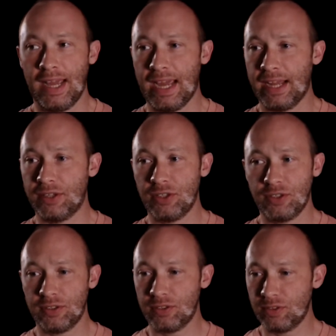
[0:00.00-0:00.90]
And
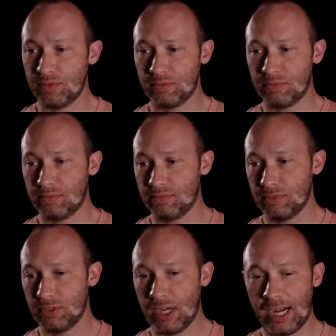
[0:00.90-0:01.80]

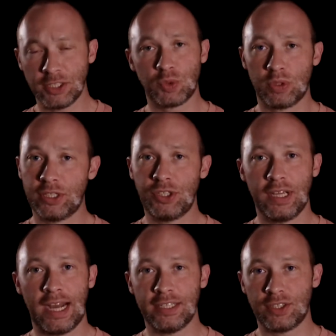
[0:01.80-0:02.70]
I just want to let you
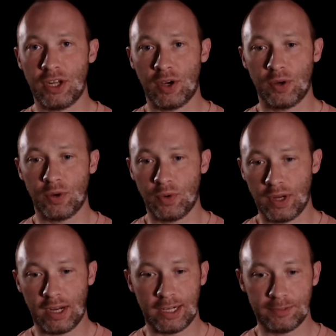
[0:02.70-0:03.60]
guys
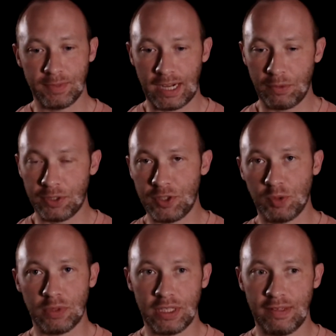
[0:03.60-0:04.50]
know, I really
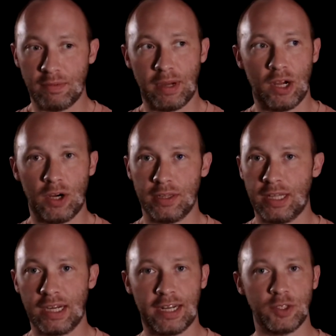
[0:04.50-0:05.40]
do believe in my heart
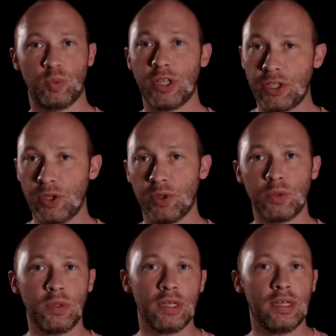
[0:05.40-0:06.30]
that God is with
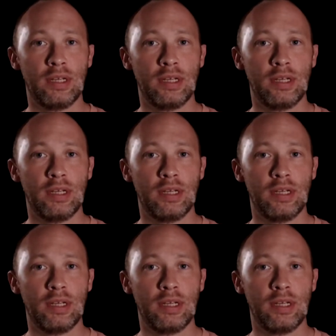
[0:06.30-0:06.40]
you.